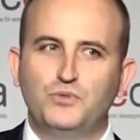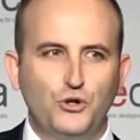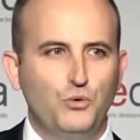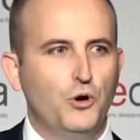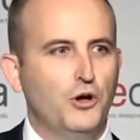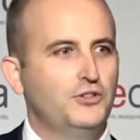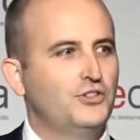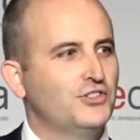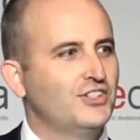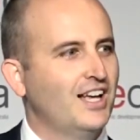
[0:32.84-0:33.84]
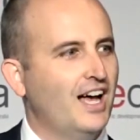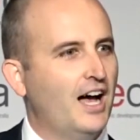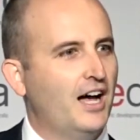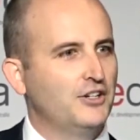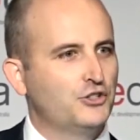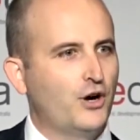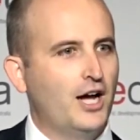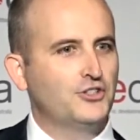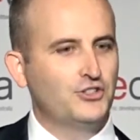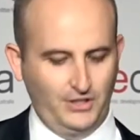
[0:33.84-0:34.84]
two words,
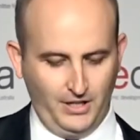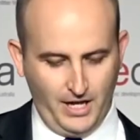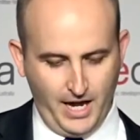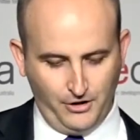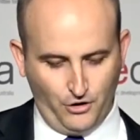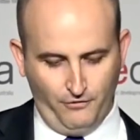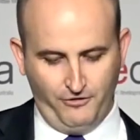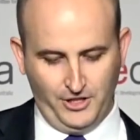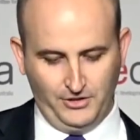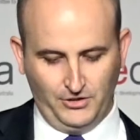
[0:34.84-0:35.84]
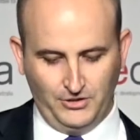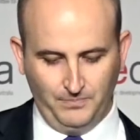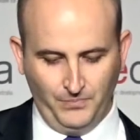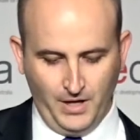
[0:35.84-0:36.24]
trust and confidence.